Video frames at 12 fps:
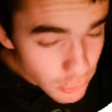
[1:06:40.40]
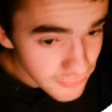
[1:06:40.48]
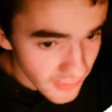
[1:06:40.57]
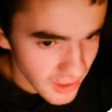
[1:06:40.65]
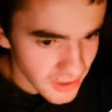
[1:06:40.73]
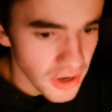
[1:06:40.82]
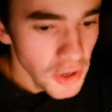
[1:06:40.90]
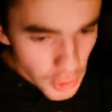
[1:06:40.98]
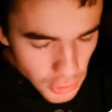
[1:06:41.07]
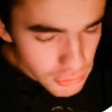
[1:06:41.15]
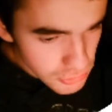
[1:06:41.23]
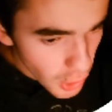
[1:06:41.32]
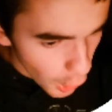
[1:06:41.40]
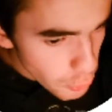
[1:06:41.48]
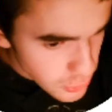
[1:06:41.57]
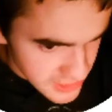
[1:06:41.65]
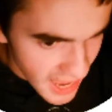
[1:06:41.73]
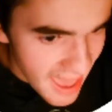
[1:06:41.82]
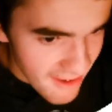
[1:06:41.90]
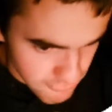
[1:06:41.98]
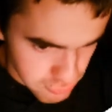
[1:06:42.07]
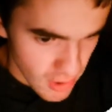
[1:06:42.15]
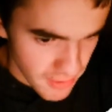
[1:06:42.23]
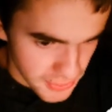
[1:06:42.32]
fucker who knows
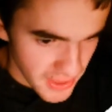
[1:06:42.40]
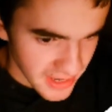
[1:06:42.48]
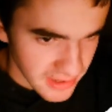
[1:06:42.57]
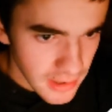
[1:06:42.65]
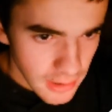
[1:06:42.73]
everything.